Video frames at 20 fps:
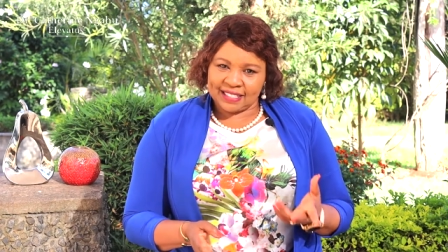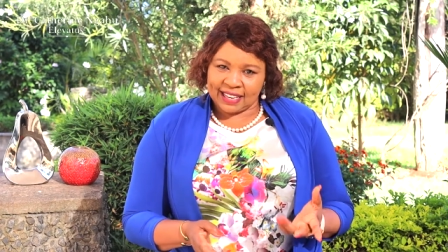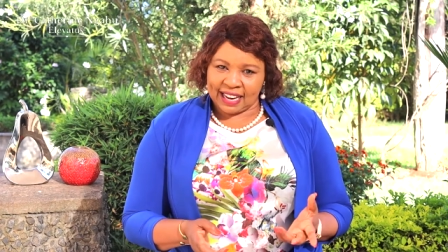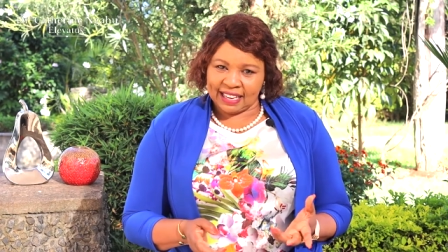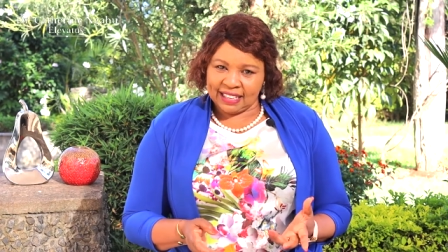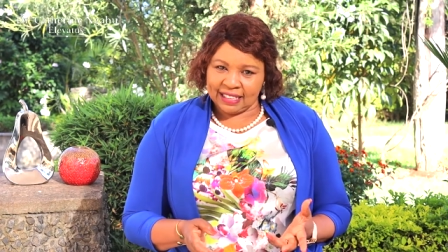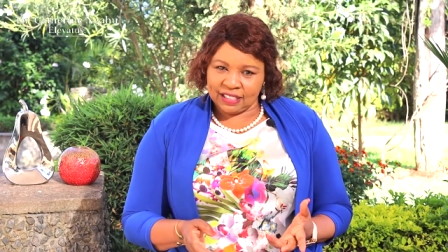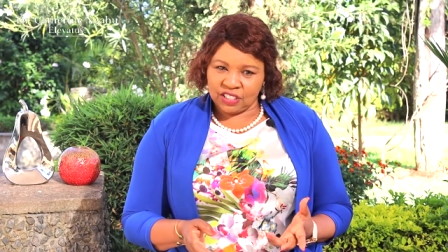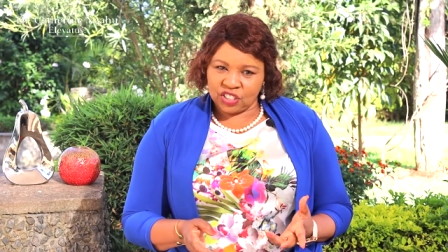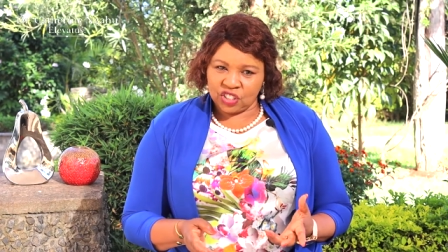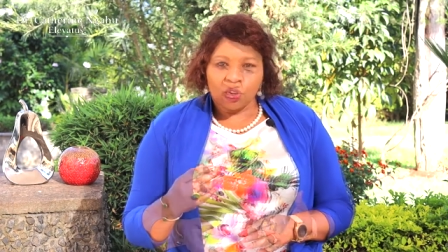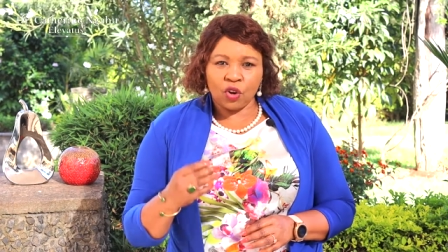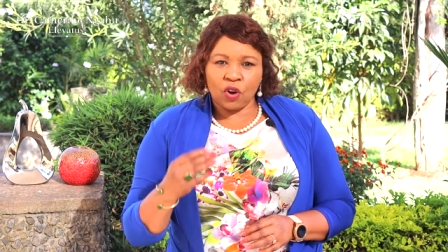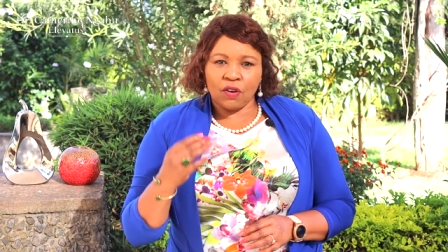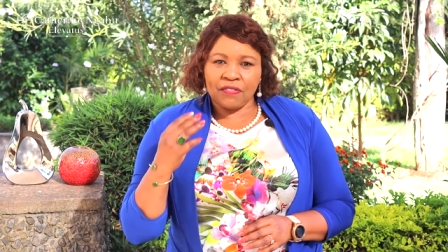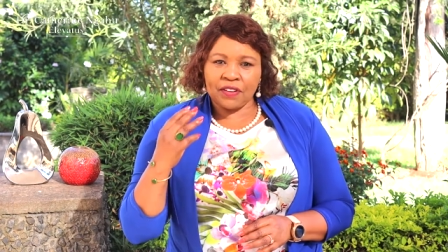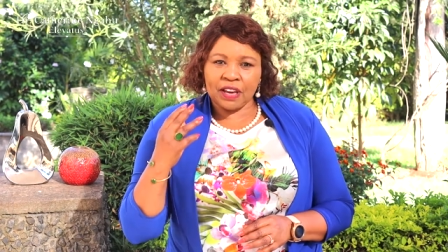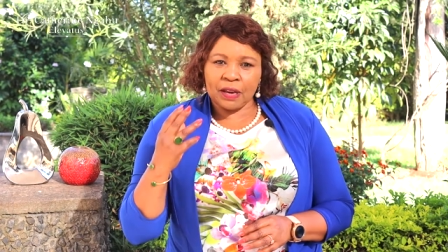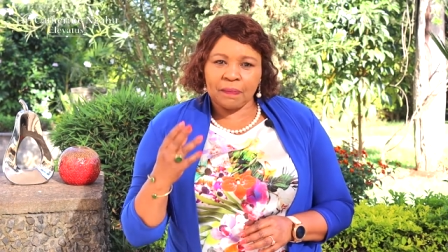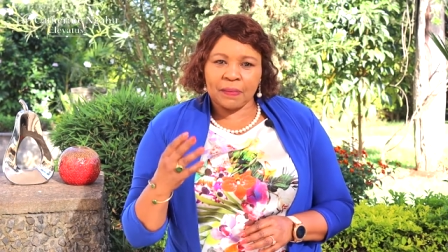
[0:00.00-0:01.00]
challenge
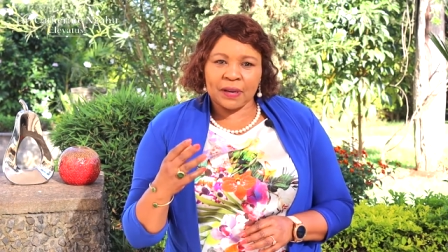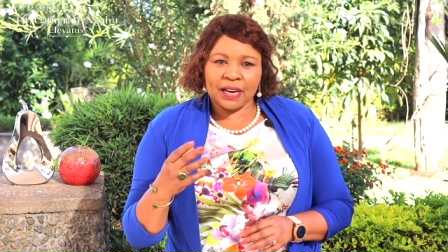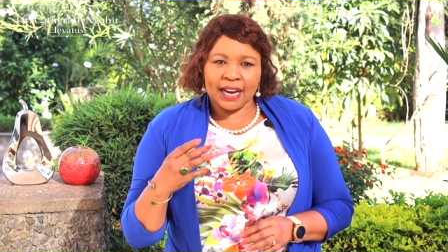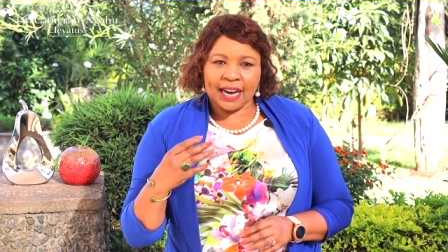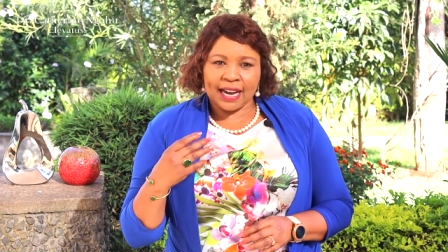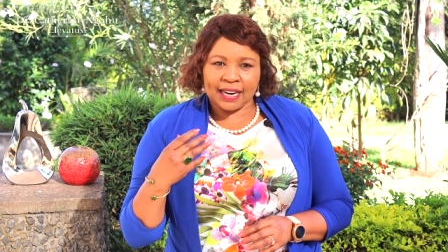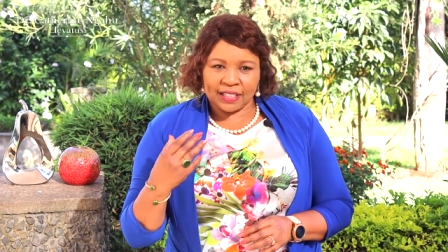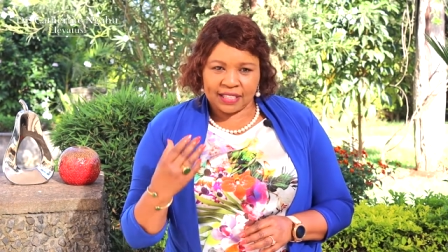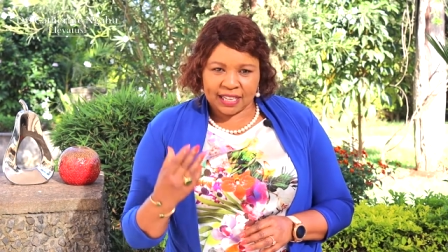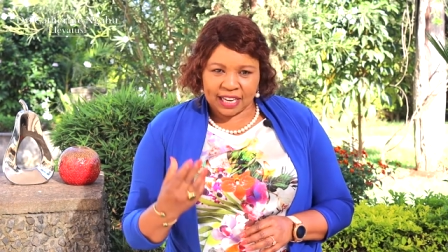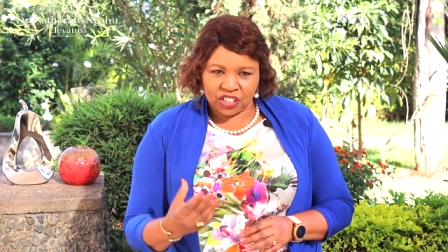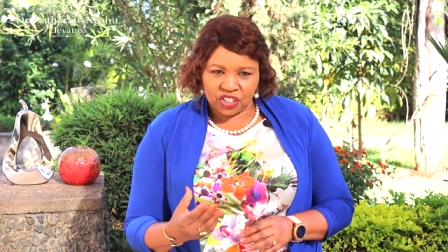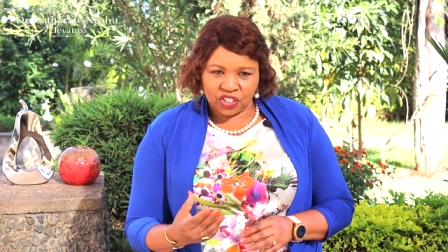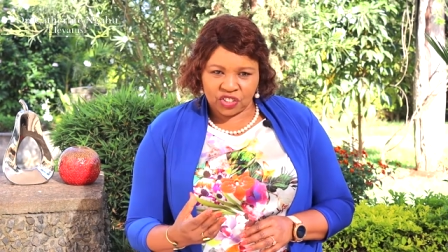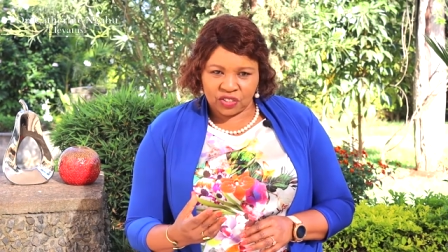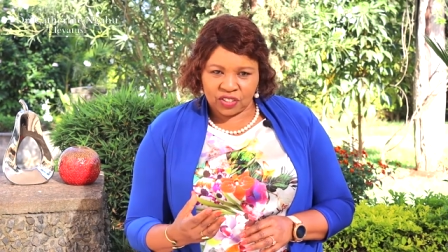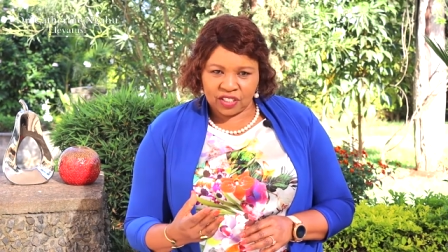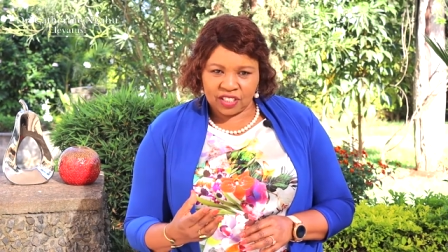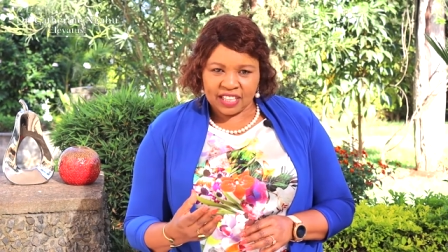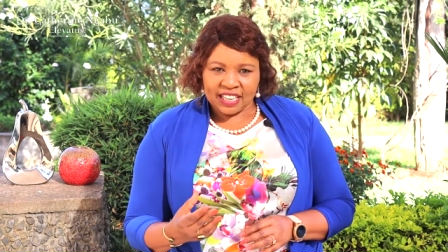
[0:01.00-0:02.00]
of keeping
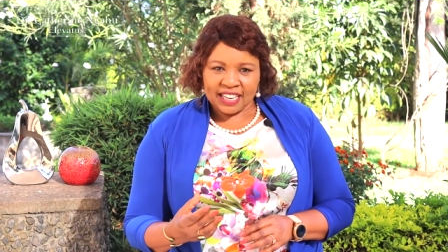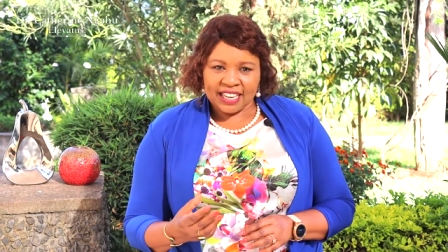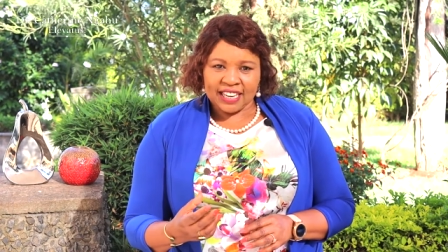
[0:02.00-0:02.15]
attention